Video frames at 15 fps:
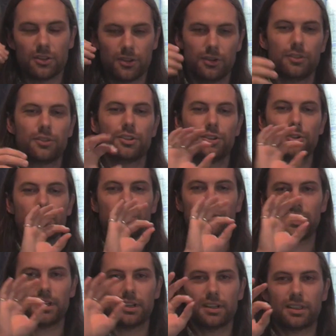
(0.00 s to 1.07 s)
the
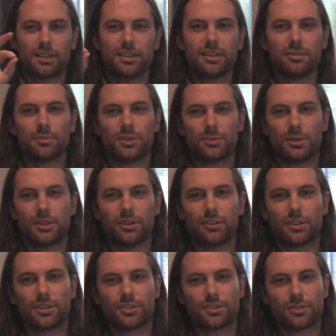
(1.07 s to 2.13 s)
unifying theme between
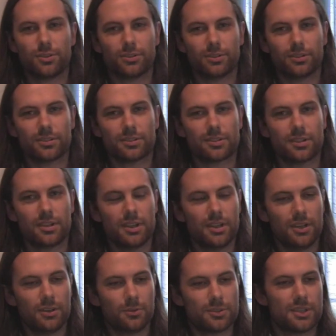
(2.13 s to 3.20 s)
all these souls
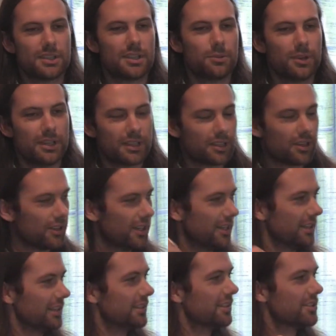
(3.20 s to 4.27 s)
was that they were
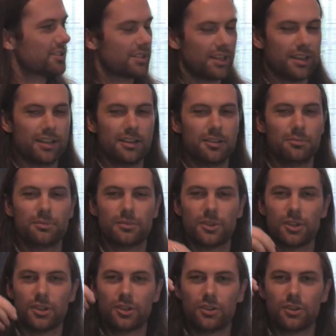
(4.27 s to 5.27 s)
incarnating in this time